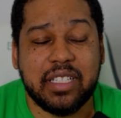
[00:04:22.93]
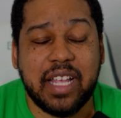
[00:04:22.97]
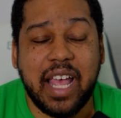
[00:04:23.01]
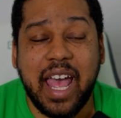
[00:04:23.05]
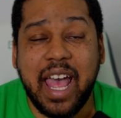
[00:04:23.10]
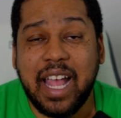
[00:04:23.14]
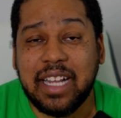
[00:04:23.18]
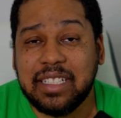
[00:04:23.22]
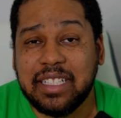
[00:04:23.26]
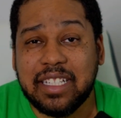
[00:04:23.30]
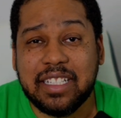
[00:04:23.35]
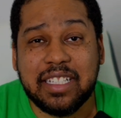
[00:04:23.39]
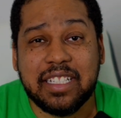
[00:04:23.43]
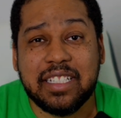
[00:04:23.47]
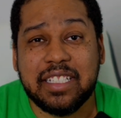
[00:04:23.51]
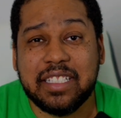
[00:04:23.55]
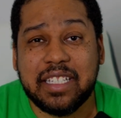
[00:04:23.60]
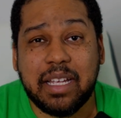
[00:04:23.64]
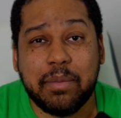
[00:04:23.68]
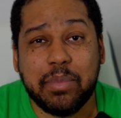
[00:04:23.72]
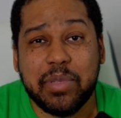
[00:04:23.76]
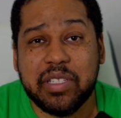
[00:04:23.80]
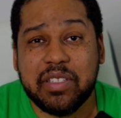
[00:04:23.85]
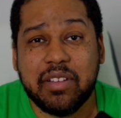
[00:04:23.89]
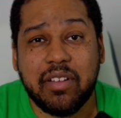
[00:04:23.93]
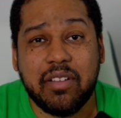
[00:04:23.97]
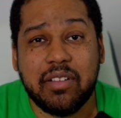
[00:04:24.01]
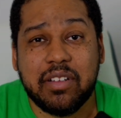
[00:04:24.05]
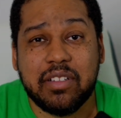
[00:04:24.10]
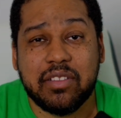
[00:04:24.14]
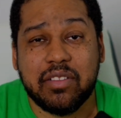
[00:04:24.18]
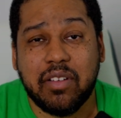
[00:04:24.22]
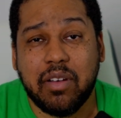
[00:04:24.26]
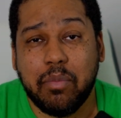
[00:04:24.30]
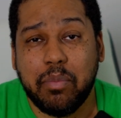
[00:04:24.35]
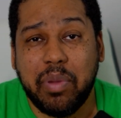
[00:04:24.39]
The acting in this episode
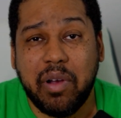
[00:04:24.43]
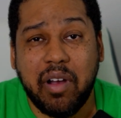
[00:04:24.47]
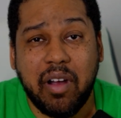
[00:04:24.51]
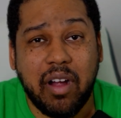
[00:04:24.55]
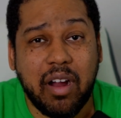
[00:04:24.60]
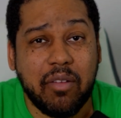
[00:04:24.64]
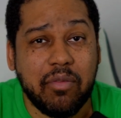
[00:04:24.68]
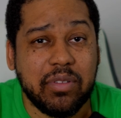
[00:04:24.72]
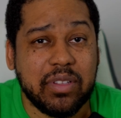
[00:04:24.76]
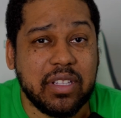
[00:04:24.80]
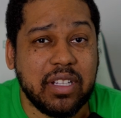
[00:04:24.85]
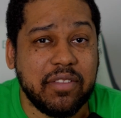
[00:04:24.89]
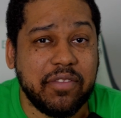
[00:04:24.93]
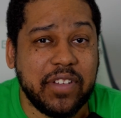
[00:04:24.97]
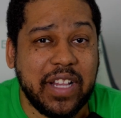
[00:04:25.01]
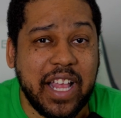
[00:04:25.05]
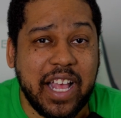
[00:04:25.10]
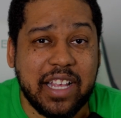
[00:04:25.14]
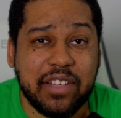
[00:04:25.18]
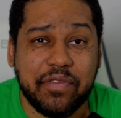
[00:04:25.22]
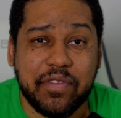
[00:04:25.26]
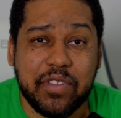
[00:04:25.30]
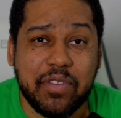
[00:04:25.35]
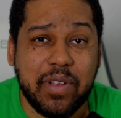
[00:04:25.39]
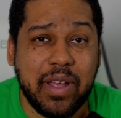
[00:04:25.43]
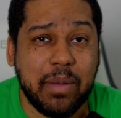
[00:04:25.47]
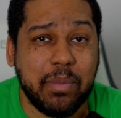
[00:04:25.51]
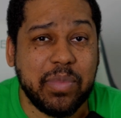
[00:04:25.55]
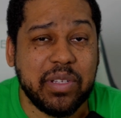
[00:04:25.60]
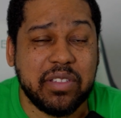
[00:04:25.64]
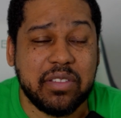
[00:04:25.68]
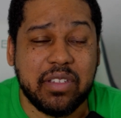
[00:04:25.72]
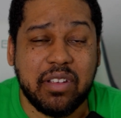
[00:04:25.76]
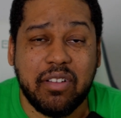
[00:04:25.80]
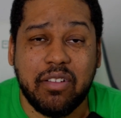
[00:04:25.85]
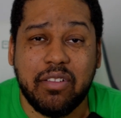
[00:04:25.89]
is on par with the last few
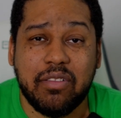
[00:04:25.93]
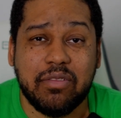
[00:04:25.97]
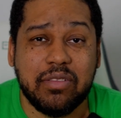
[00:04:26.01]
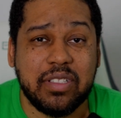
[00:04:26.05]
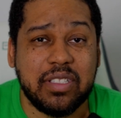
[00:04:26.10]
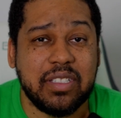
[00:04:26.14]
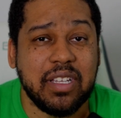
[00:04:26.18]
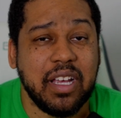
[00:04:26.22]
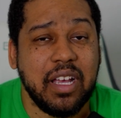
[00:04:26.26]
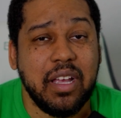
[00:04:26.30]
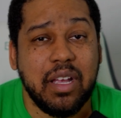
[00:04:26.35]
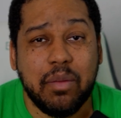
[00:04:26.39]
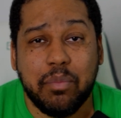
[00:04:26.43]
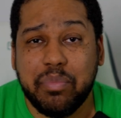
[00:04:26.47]
episodes.